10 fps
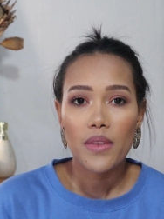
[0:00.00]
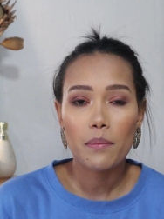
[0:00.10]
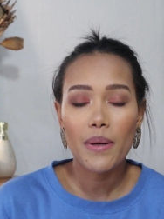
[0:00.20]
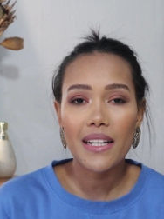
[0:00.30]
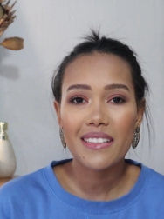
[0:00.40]

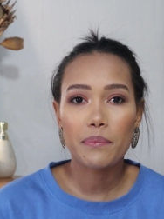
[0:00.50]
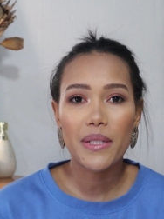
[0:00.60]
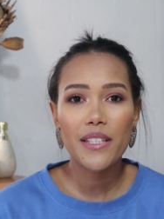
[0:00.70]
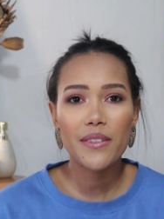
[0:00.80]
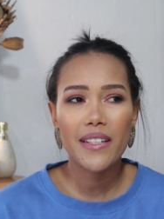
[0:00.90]
But
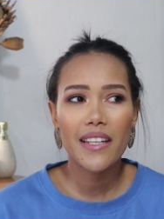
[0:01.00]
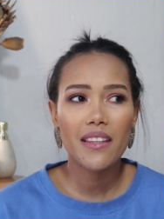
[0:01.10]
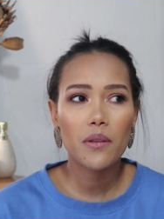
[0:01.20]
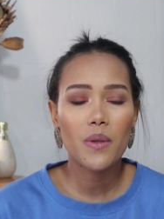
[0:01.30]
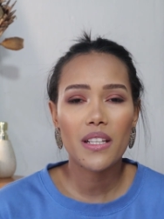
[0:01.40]
being
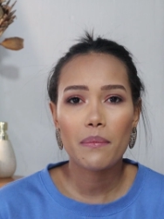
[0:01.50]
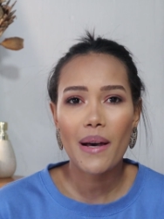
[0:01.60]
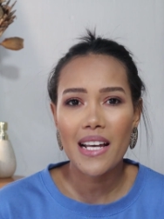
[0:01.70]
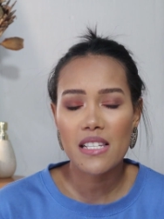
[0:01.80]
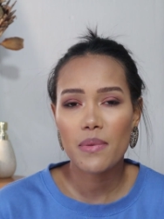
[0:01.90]
together with
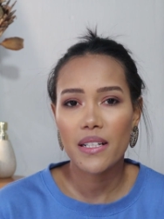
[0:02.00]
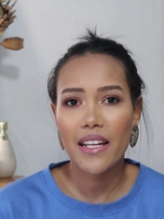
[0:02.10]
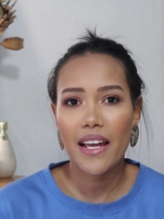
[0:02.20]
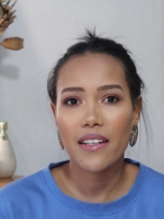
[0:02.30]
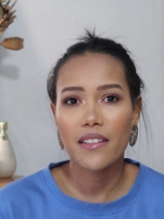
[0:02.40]
my husband
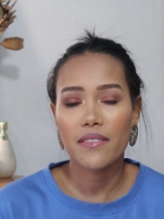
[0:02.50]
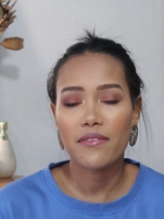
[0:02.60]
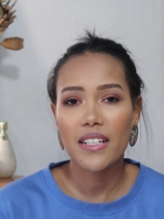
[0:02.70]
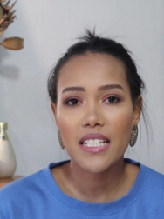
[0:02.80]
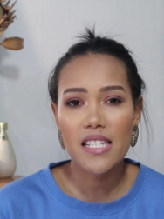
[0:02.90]
and
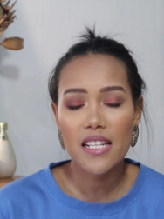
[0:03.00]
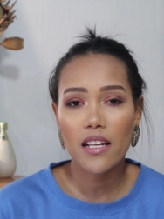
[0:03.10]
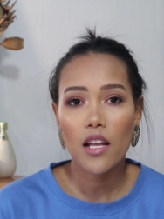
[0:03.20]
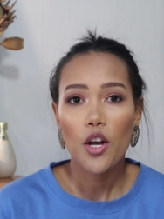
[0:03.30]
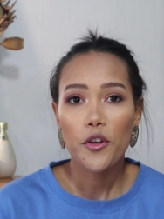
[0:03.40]

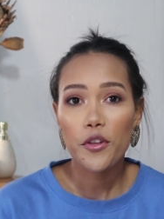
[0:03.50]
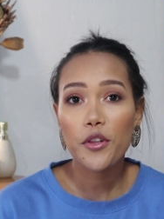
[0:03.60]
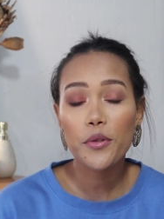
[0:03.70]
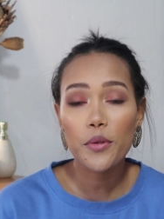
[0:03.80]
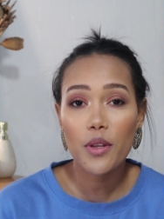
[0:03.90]
facing
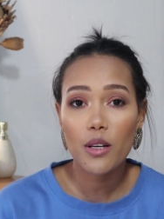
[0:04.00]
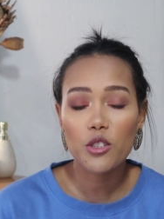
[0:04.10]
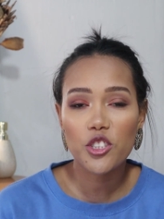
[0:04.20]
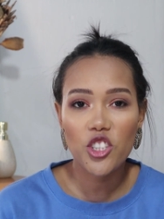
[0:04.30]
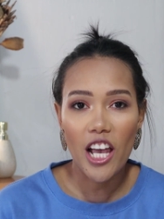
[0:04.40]
through
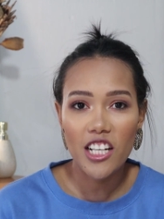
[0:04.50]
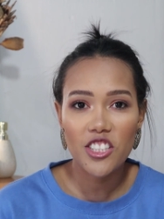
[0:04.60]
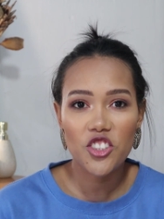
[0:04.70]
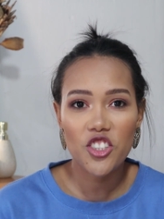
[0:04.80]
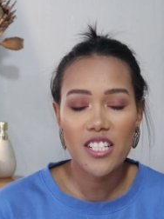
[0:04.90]
those
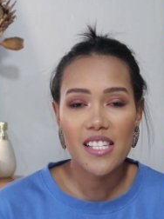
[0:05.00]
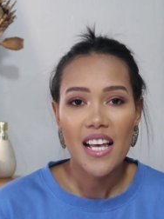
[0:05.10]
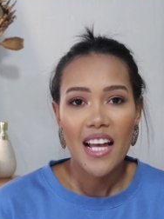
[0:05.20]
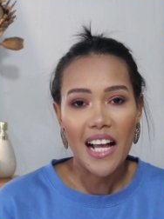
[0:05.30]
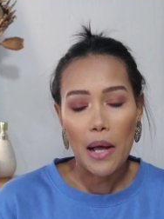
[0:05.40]
challenges,
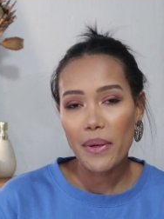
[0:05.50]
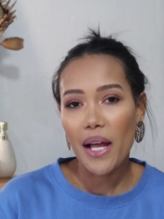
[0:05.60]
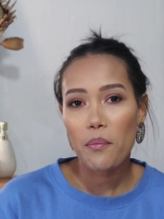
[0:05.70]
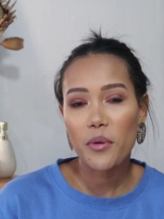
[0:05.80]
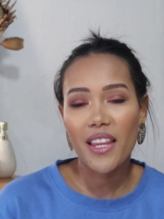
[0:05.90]
coming
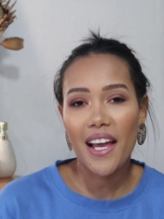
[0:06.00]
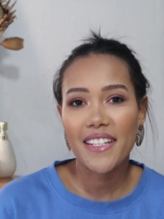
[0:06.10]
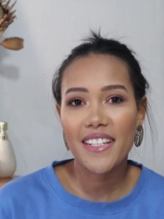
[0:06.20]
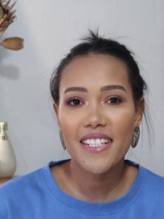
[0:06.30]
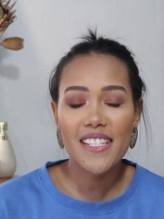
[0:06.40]
up with
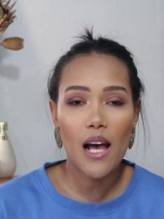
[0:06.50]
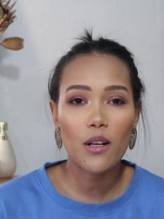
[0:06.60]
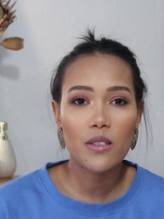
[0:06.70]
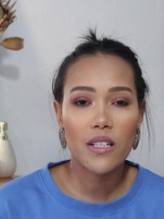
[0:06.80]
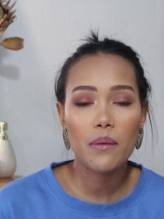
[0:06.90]
ideas how
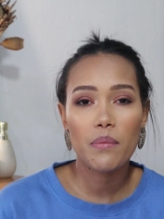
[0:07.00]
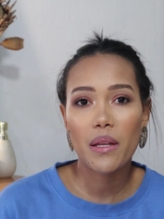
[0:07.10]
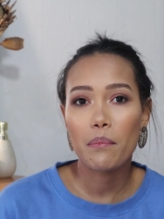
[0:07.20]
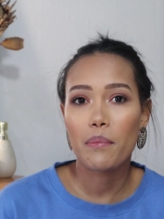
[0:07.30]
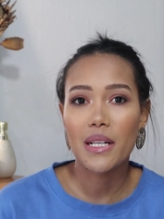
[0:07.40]
to keep
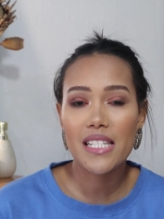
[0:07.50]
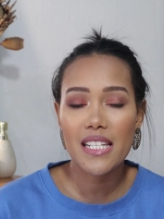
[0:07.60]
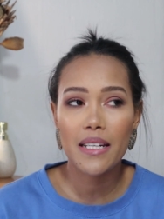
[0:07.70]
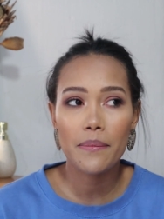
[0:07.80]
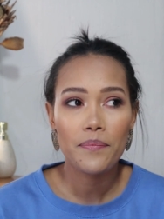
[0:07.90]
them
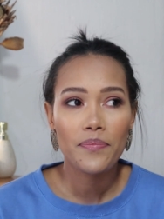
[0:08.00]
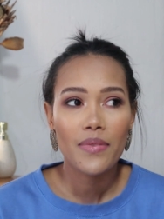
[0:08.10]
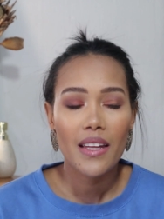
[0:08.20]
busy